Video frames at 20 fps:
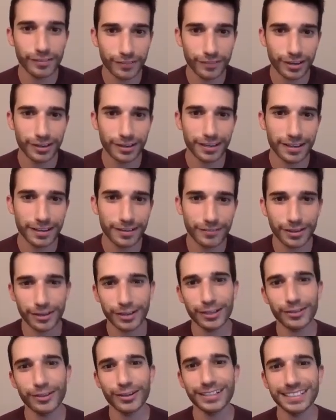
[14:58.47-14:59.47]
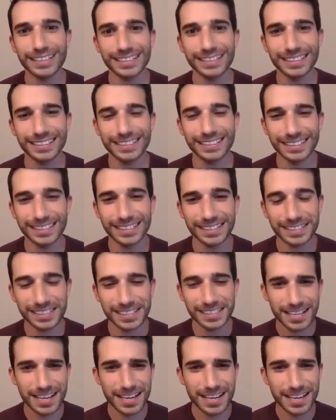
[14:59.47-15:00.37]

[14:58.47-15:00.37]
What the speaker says: very, very long distances.